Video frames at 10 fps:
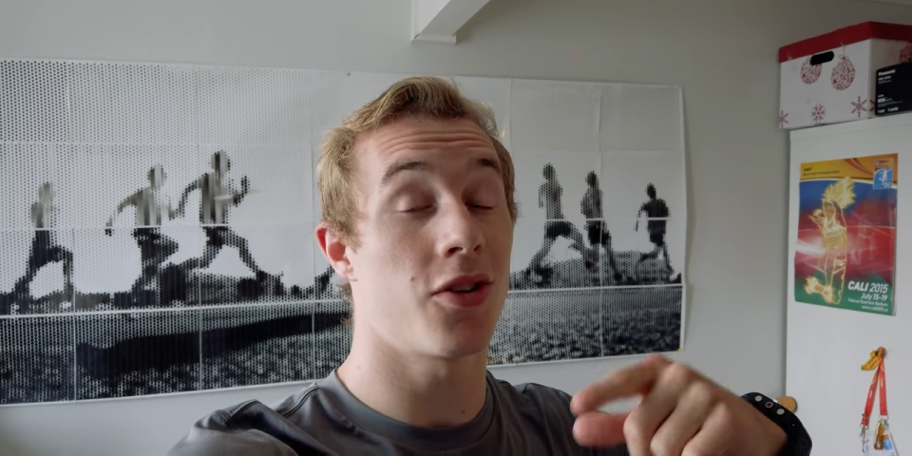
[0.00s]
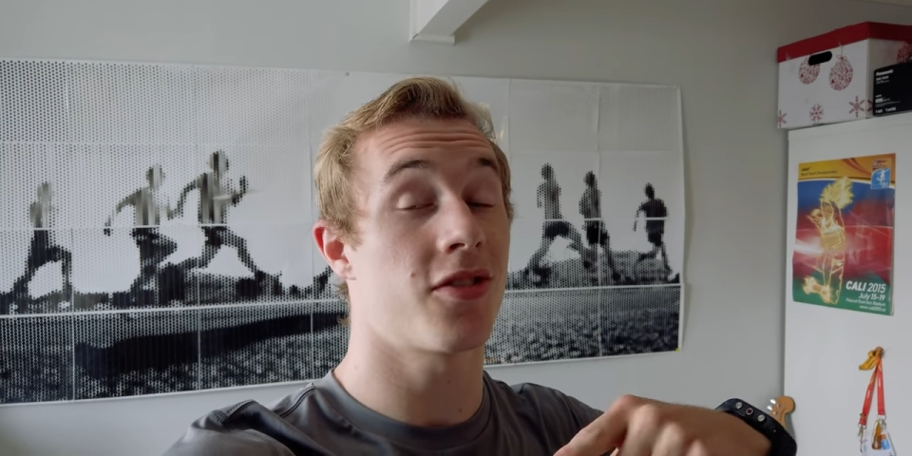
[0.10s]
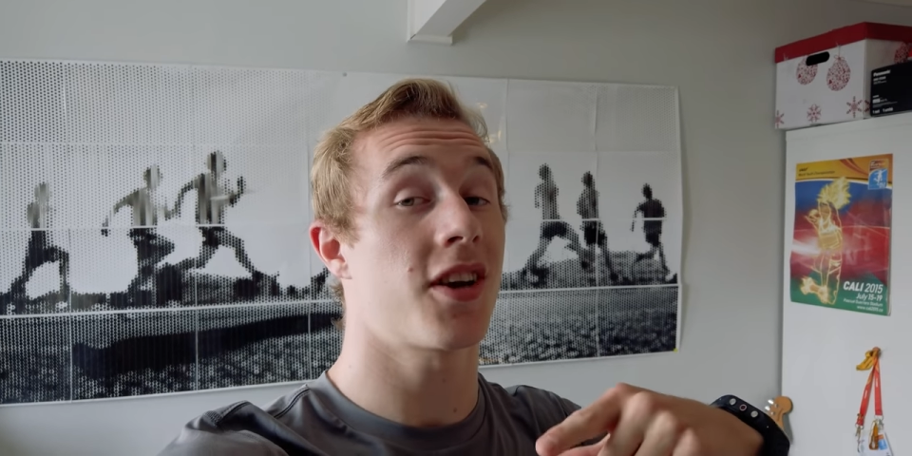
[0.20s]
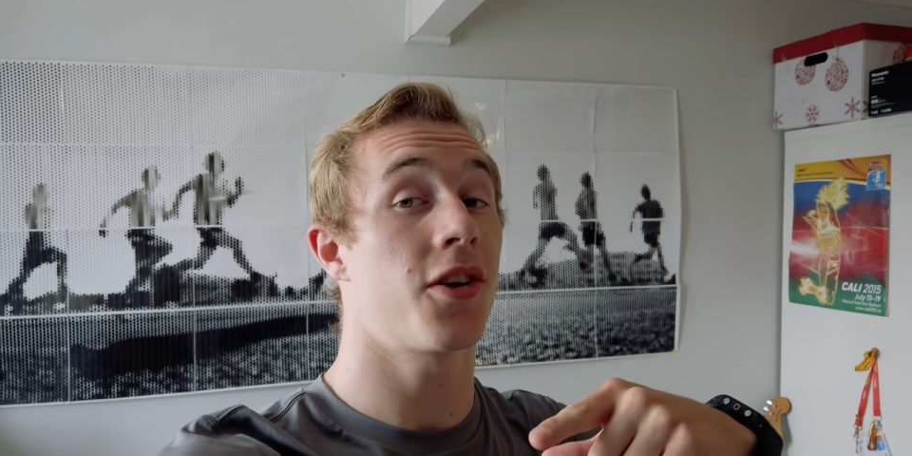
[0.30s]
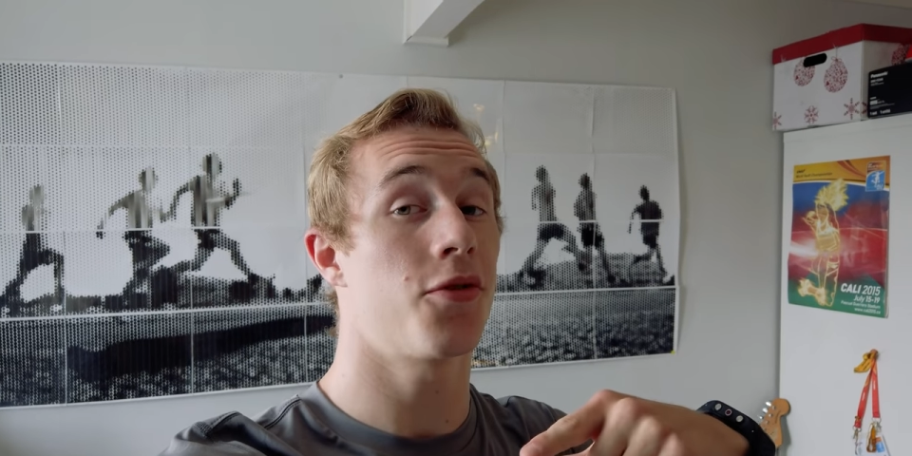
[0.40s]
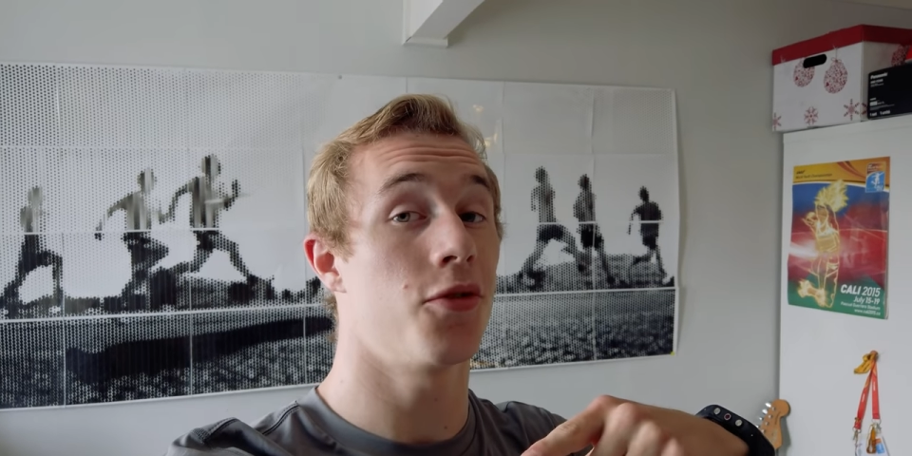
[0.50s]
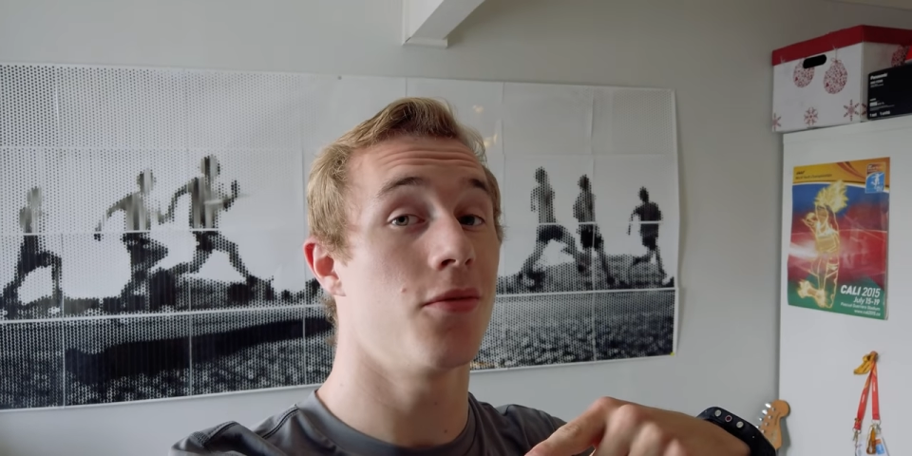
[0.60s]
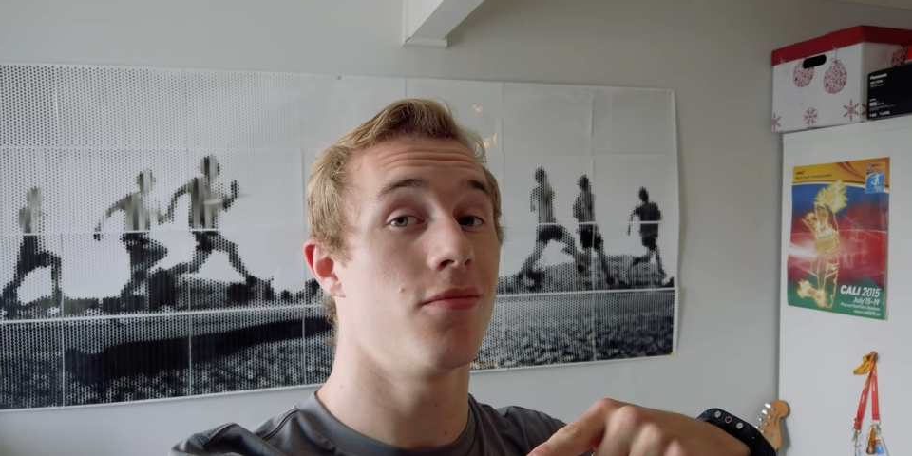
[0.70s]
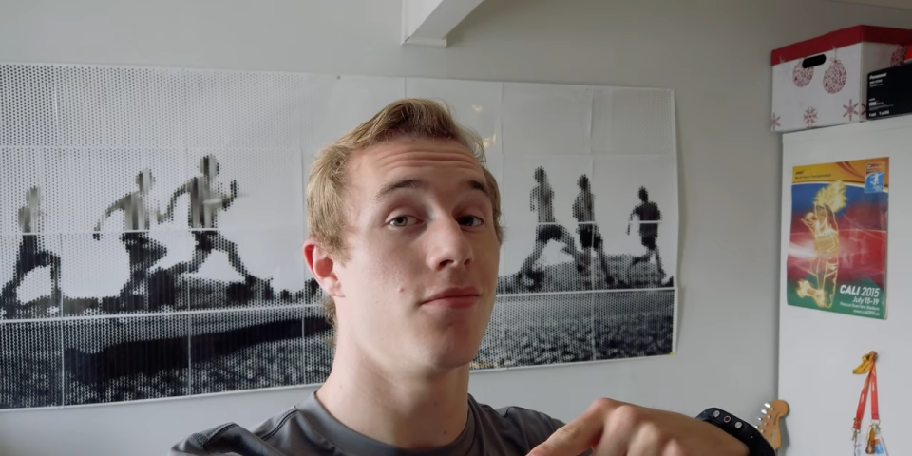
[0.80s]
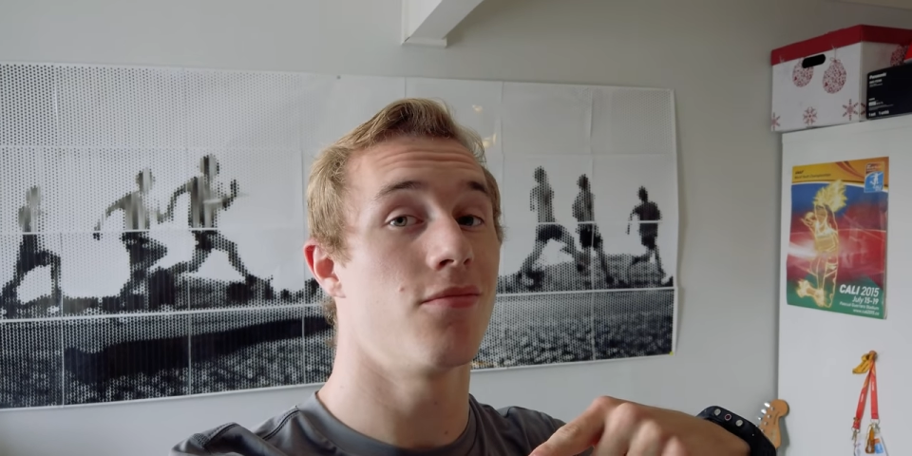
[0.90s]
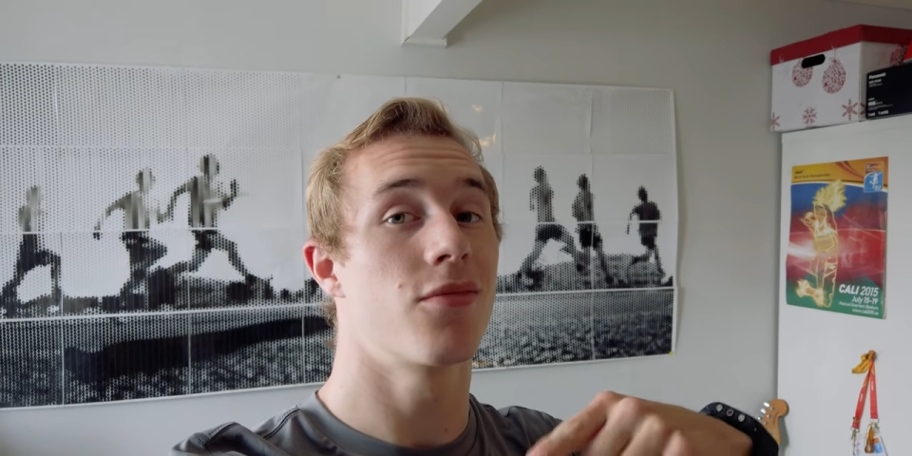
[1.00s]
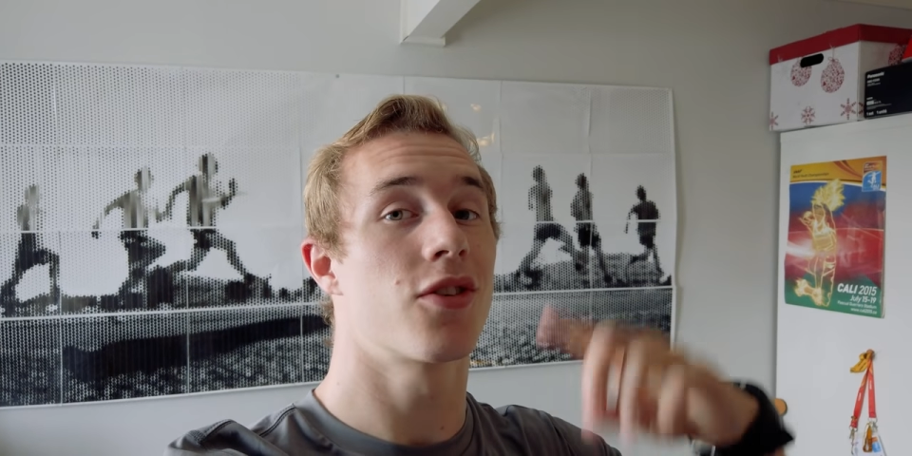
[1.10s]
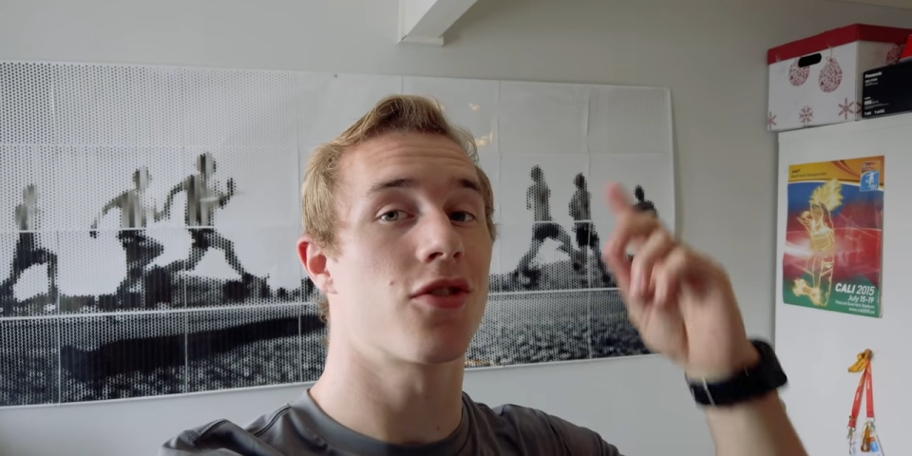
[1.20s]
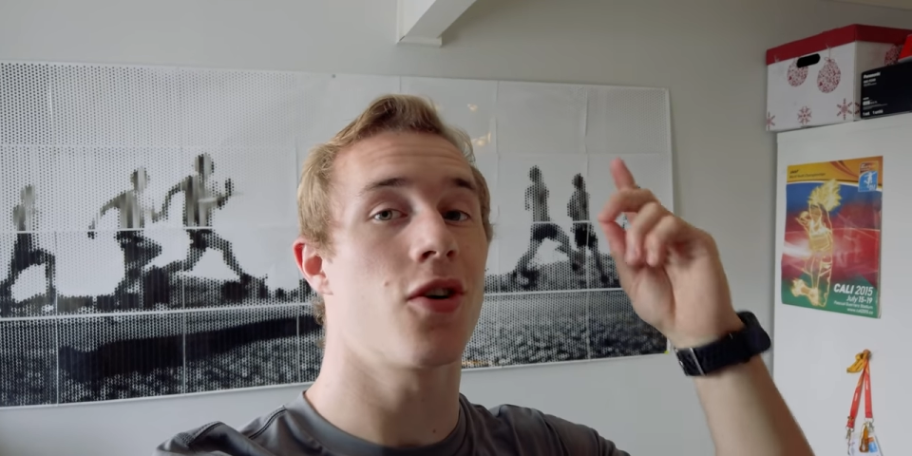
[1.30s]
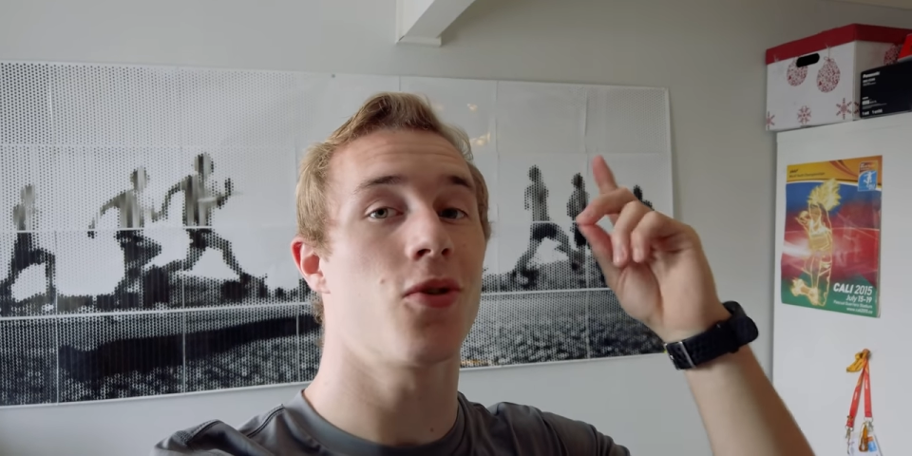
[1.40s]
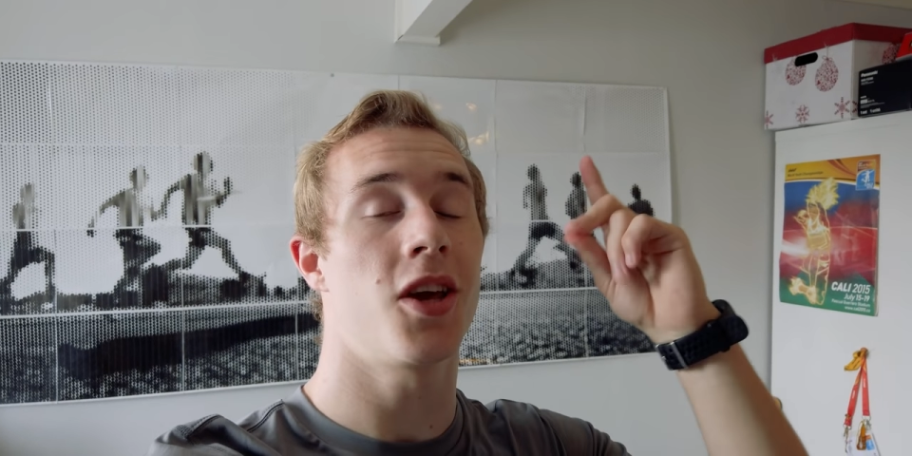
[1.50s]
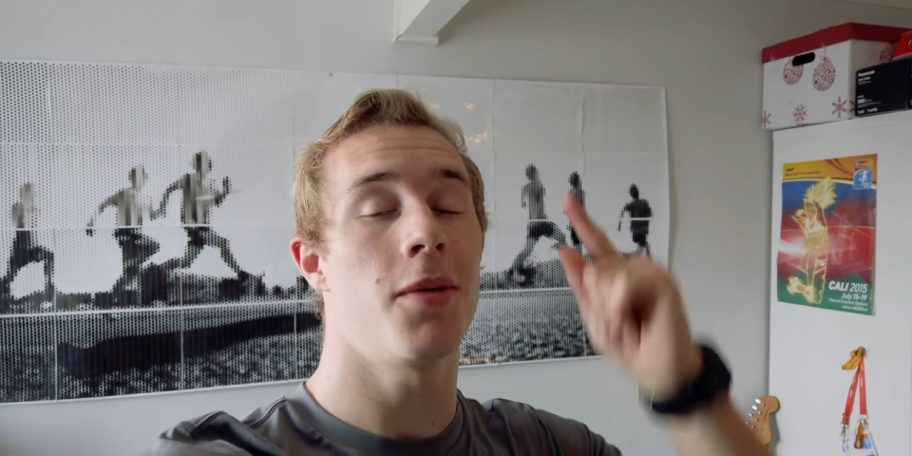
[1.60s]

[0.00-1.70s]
on the 2nd of June. So